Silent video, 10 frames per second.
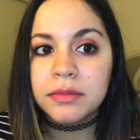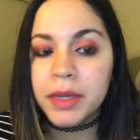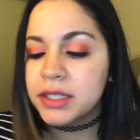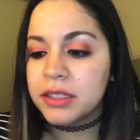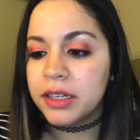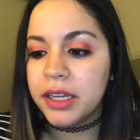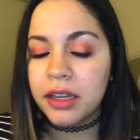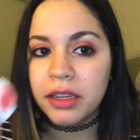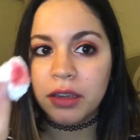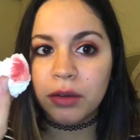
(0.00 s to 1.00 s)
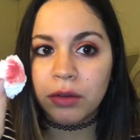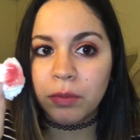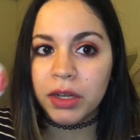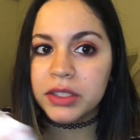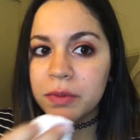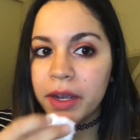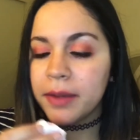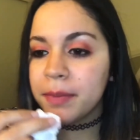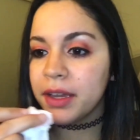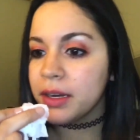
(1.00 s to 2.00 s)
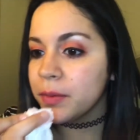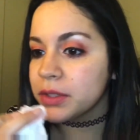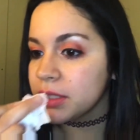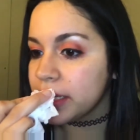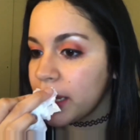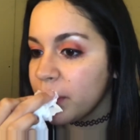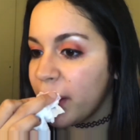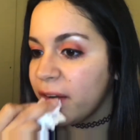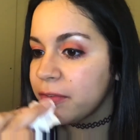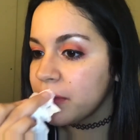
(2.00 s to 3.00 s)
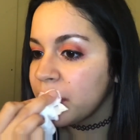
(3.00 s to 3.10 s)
Basically one swipe and it came off.